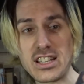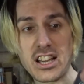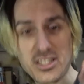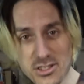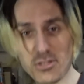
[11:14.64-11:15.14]

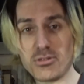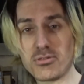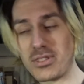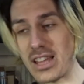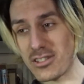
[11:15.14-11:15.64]
at all
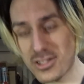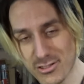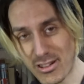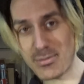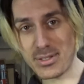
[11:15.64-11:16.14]
without
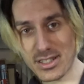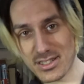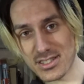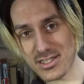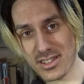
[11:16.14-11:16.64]
scraping the
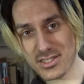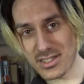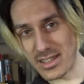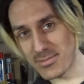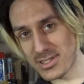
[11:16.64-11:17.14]
undersides on
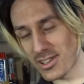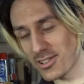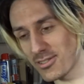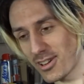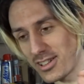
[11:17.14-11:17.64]
them,
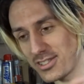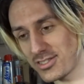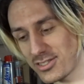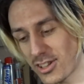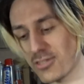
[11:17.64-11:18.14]
so I
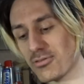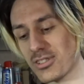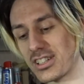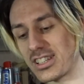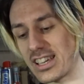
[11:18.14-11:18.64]
don't
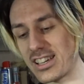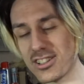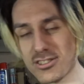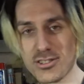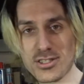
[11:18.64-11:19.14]
want to get a
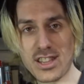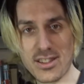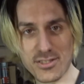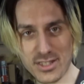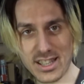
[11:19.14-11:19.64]
cruiser
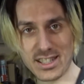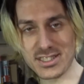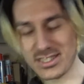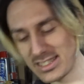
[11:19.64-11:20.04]
ever again.